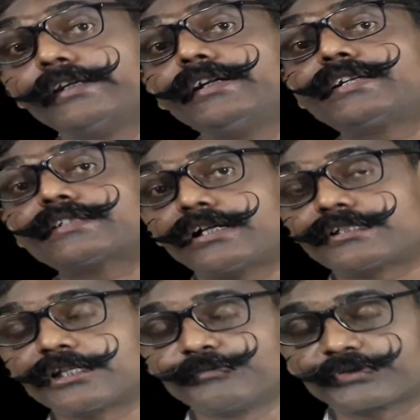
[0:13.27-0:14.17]
its
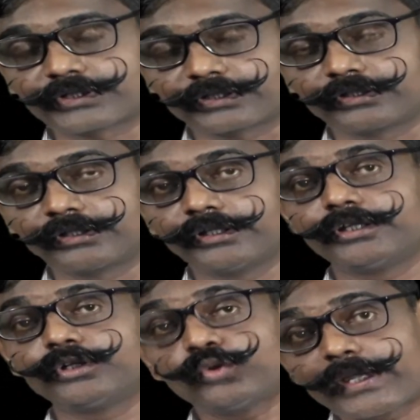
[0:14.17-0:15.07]
assumption
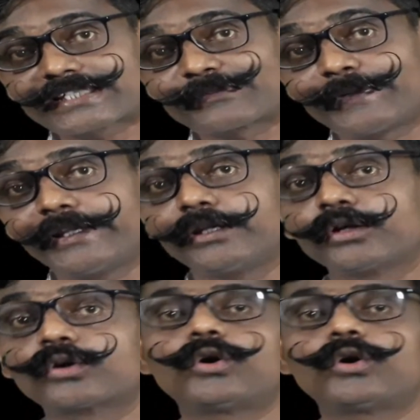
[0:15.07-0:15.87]
to explain